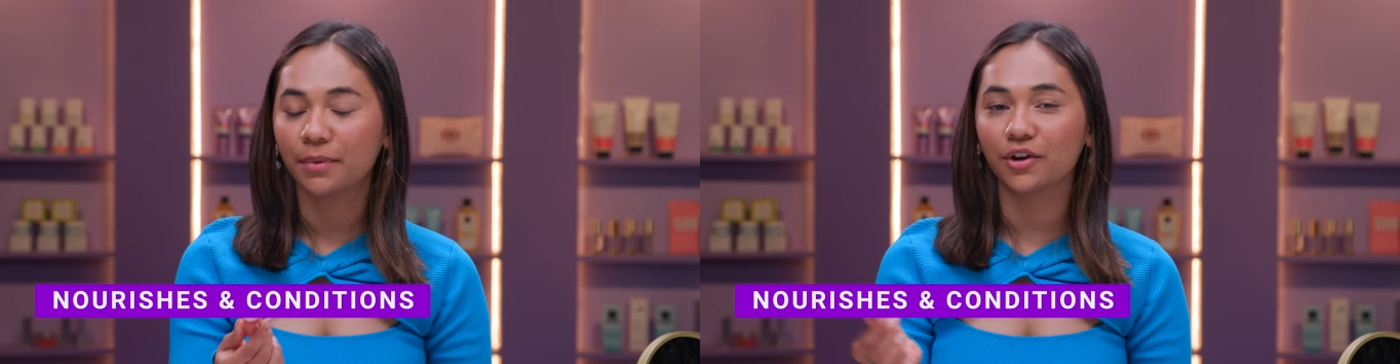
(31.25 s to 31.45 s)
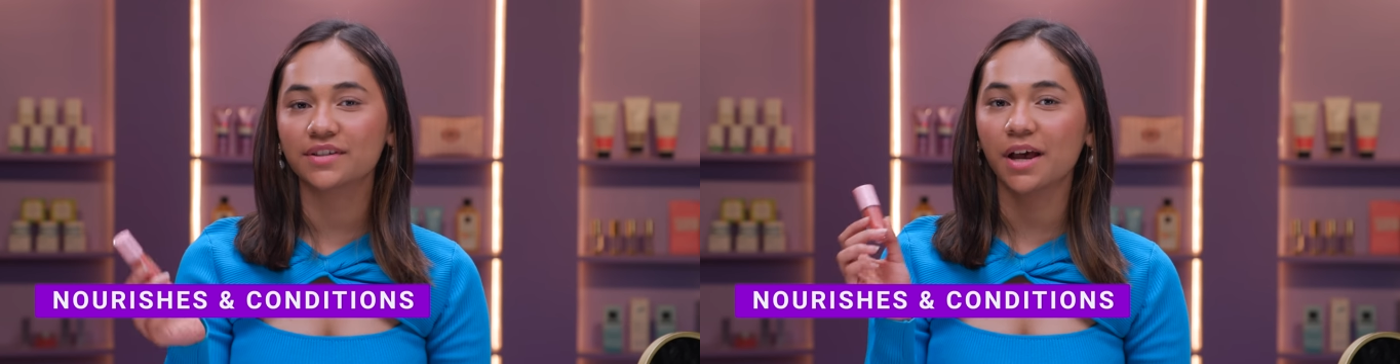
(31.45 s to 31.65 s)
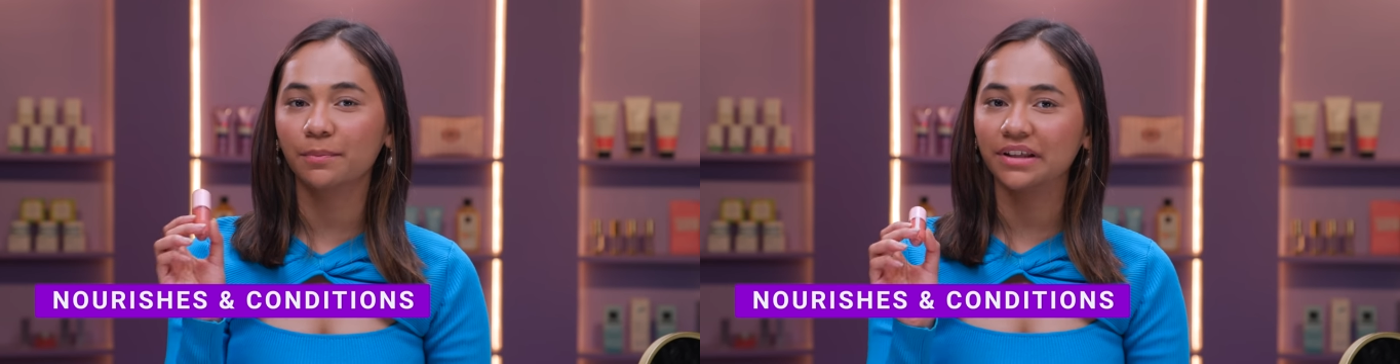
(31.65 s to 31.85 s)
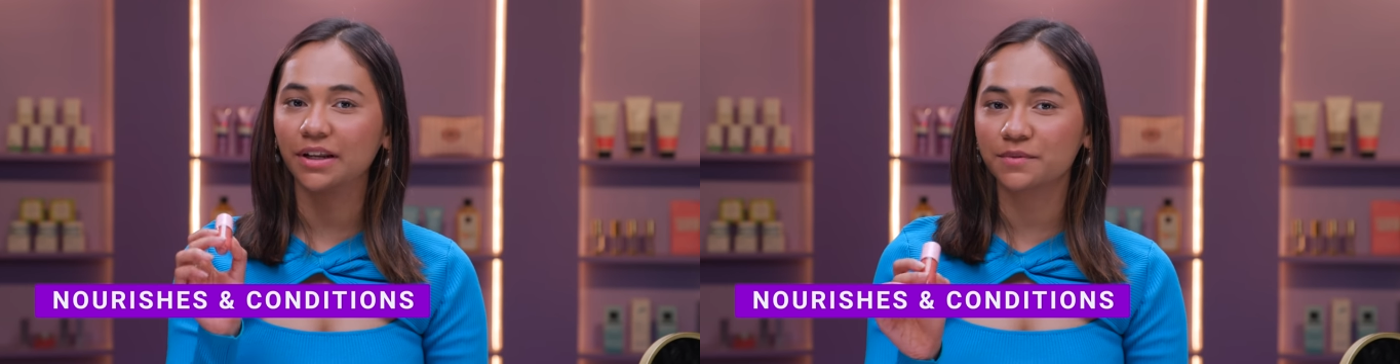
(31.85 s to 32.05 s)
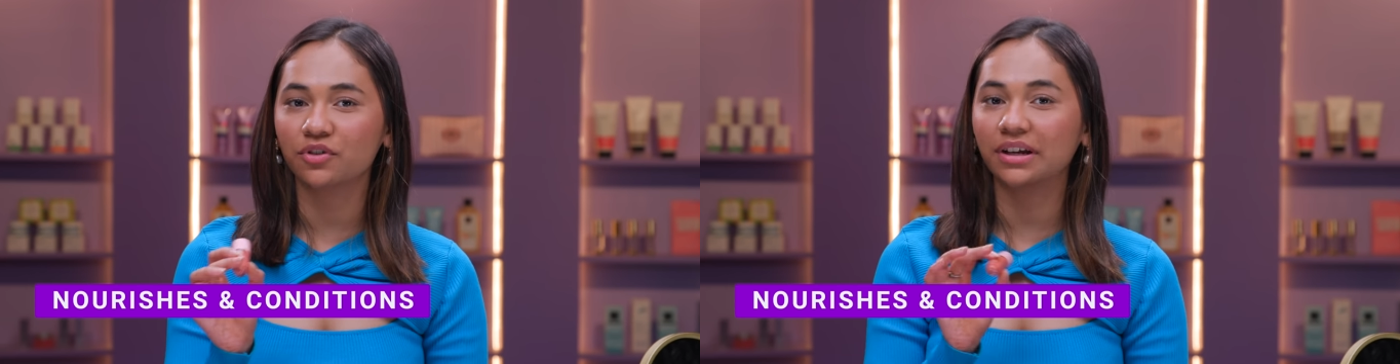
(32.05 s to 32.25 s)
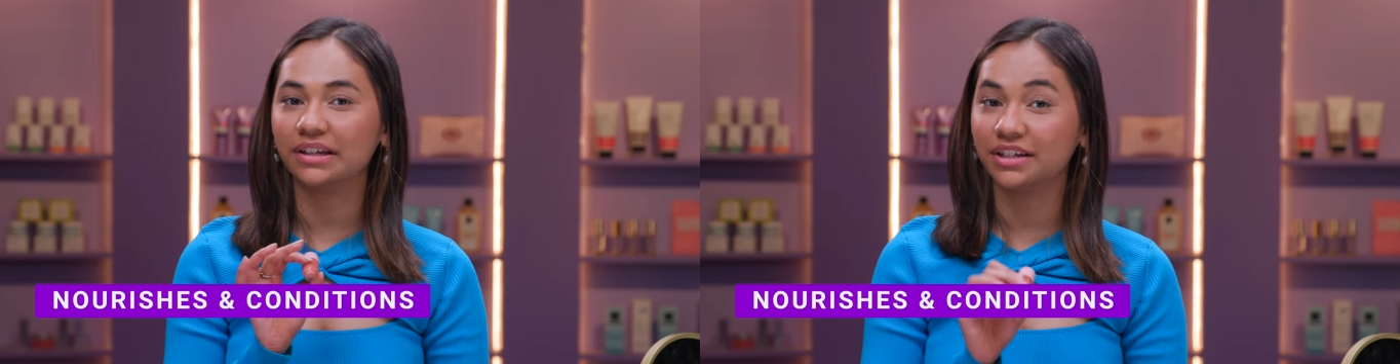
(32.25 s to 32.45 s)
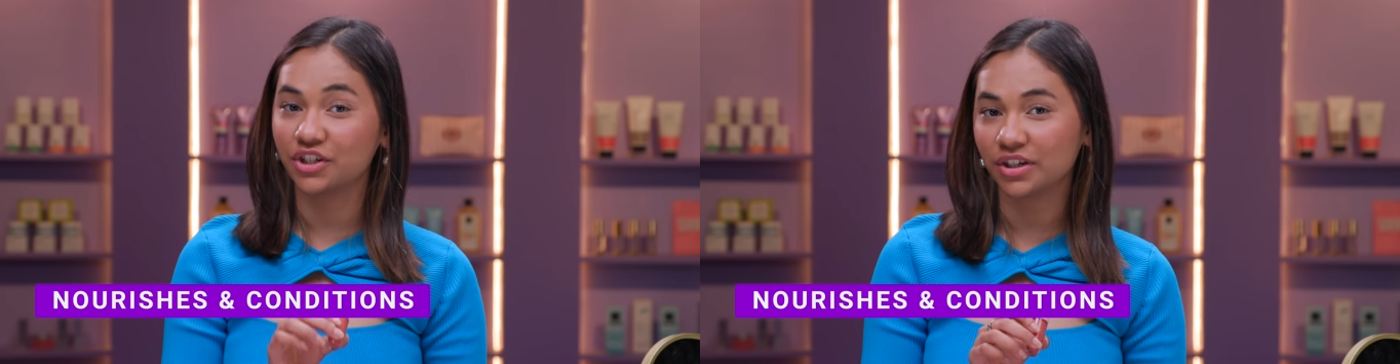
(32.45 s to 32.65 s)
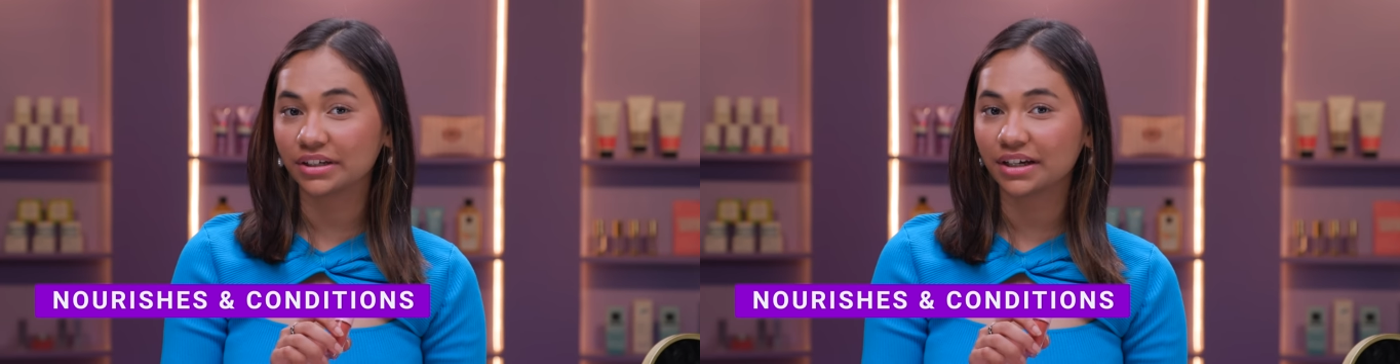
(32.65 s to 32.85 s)
because it your lips ko
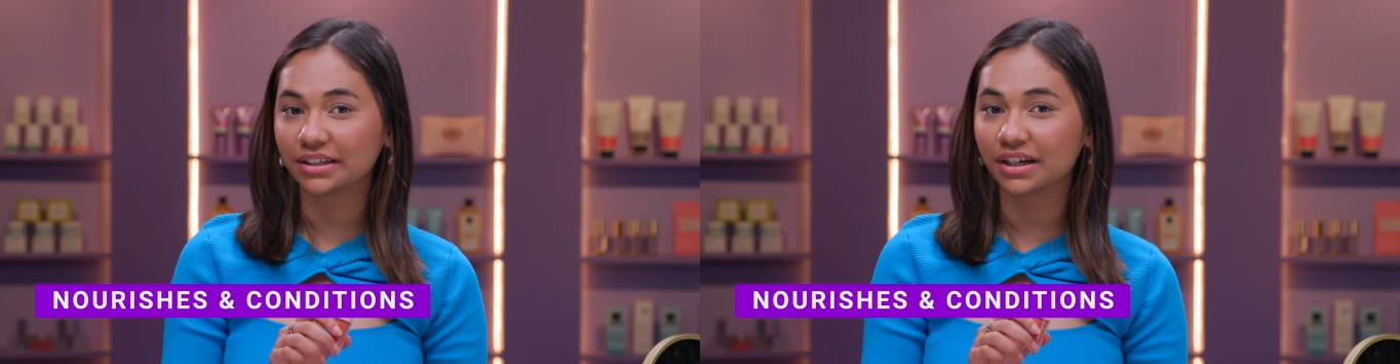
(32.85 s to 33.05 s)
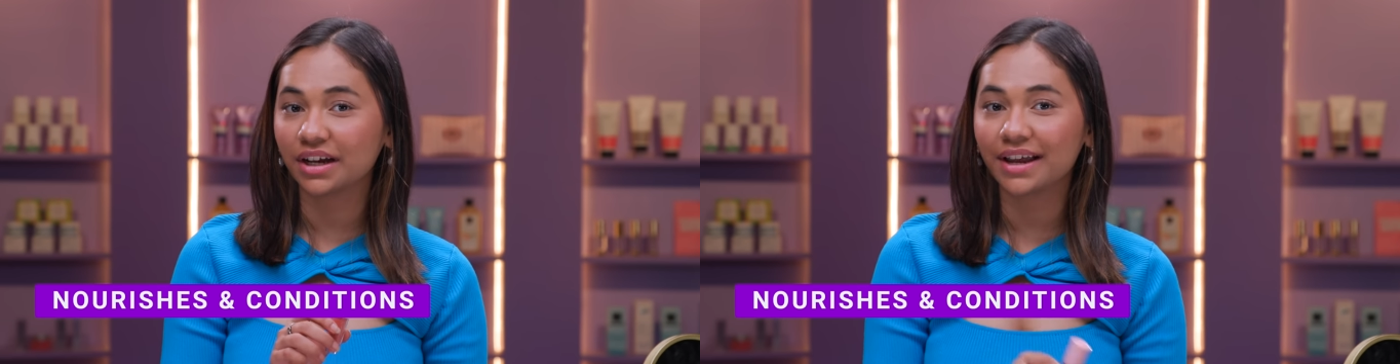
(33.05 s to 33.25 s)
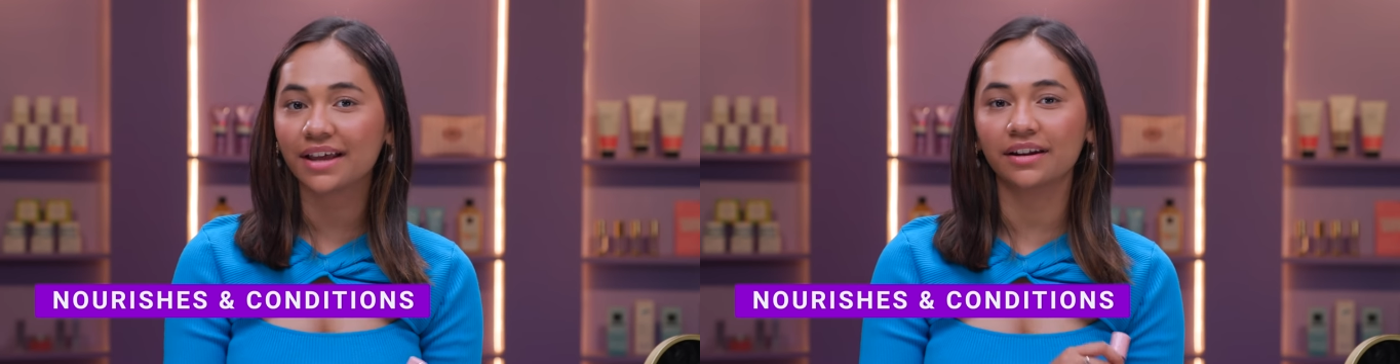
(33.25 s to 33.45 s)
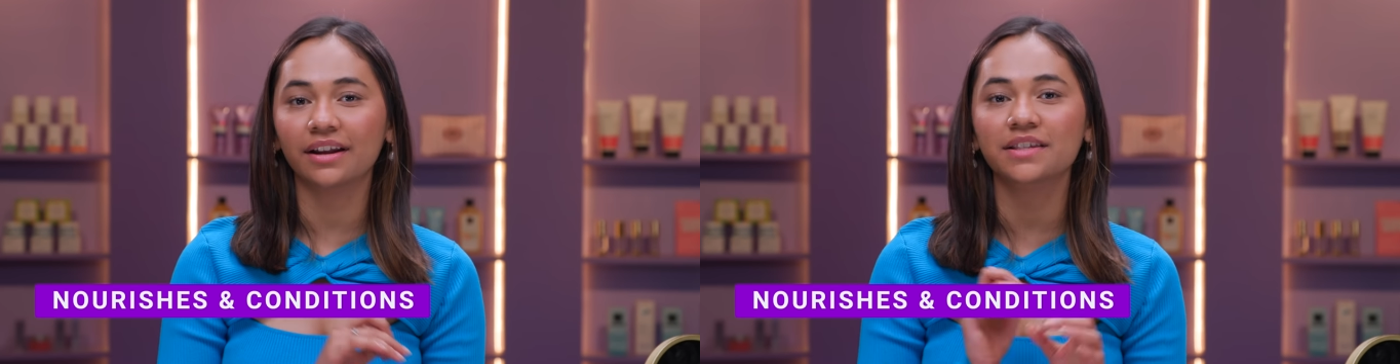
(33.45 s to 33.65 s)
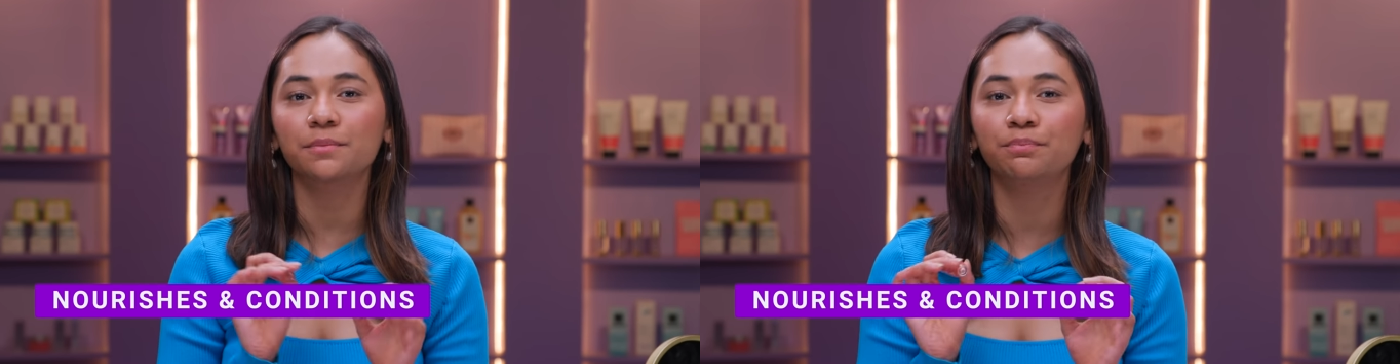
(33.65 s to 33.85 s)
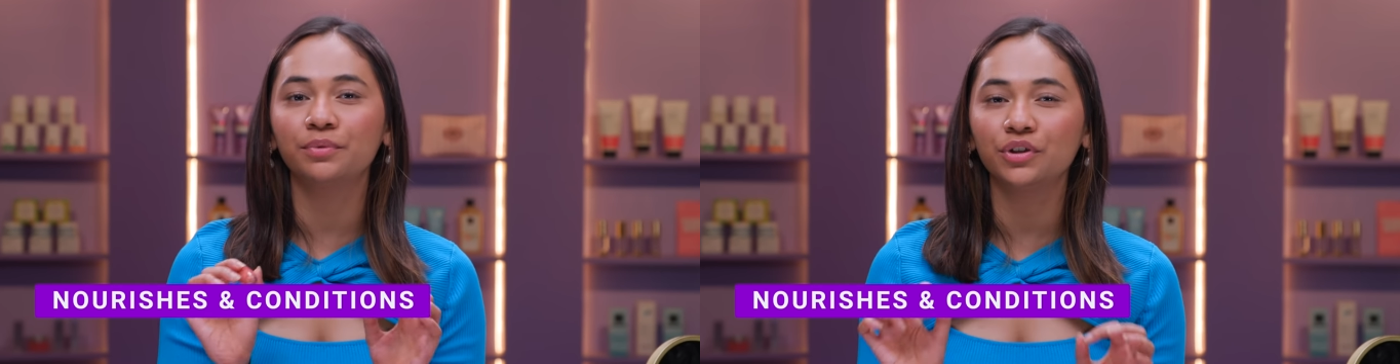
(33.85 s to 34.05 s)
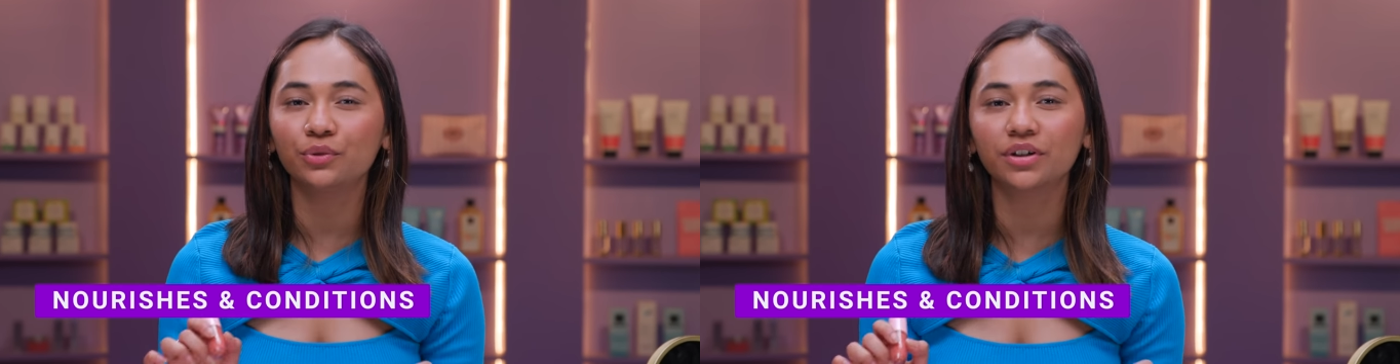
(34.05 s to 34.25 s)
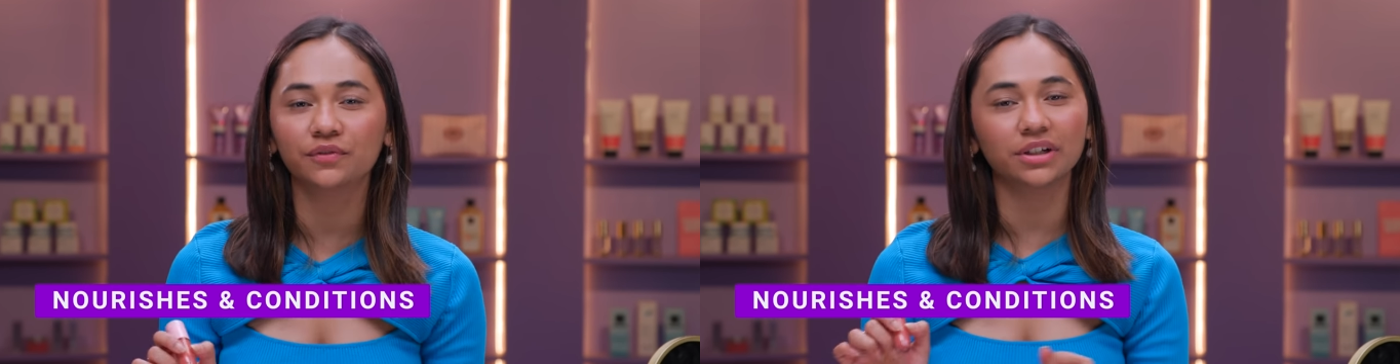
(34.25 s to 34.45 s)
condition karta hai and it has a
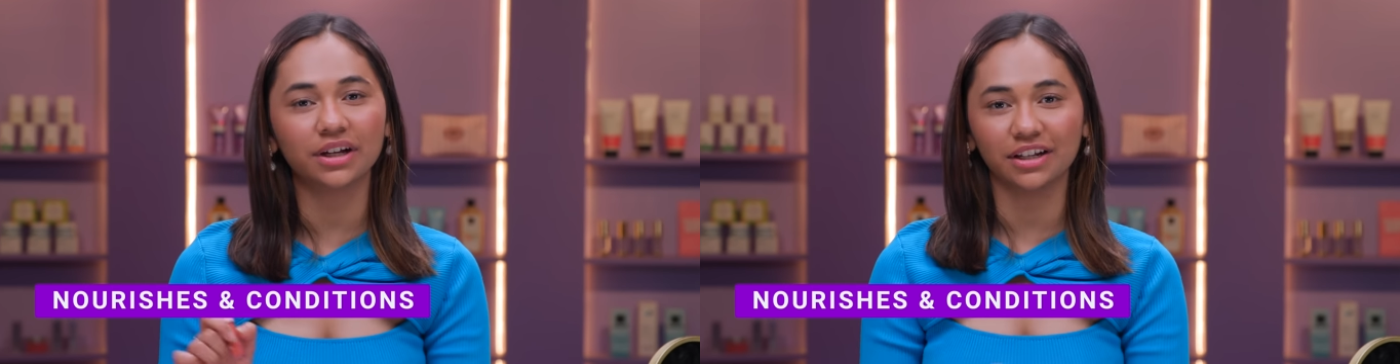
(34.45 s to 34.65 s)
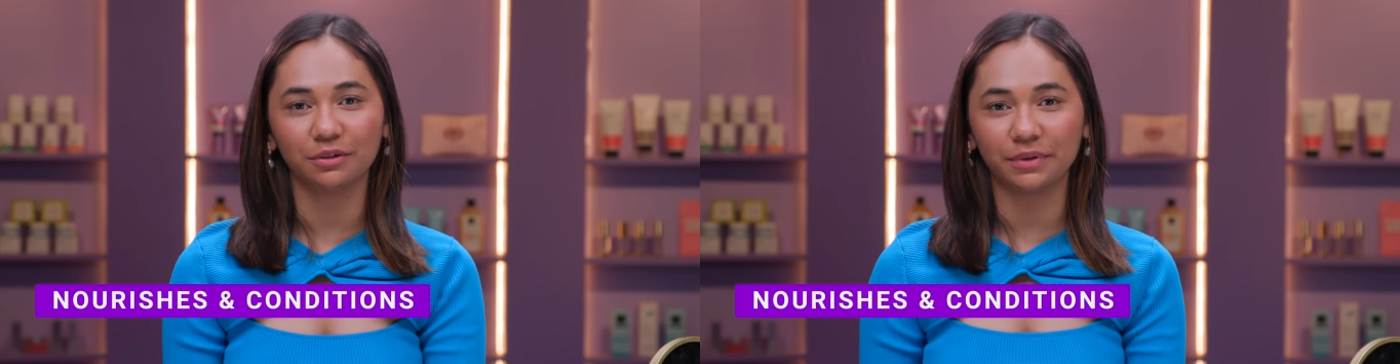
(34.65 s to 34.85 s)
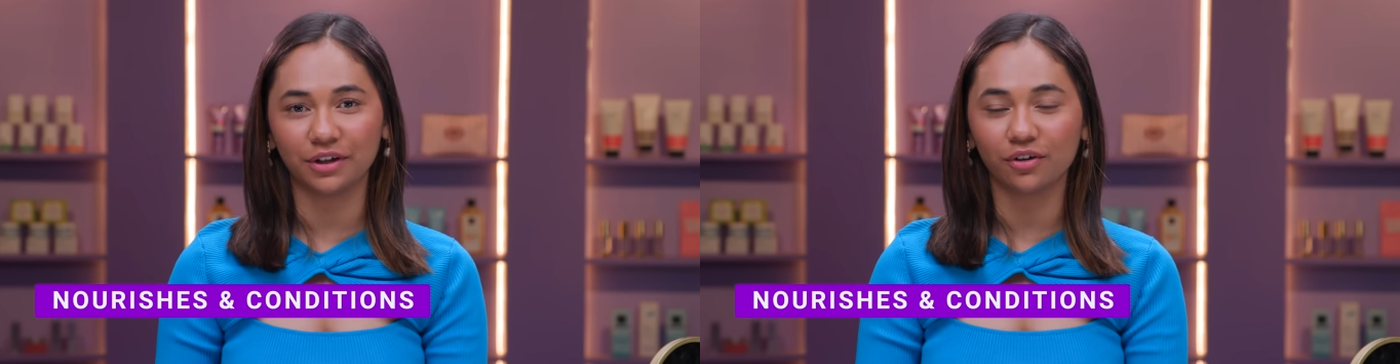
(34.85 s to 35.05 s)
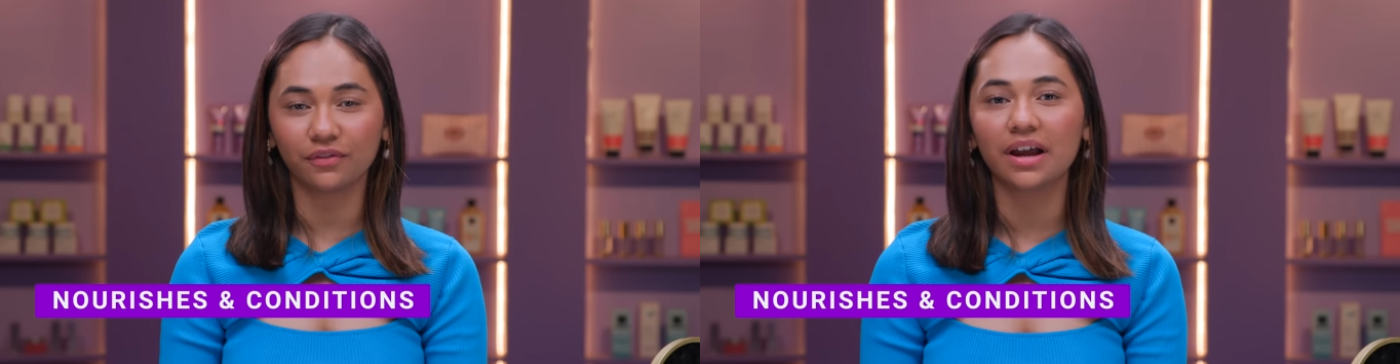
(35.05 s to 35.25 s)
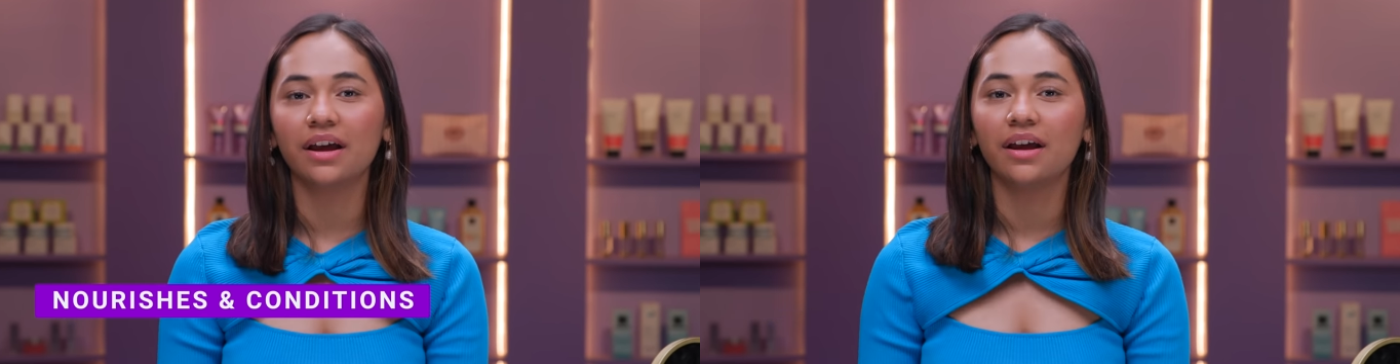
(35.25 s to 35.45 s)
beautiful color payoff.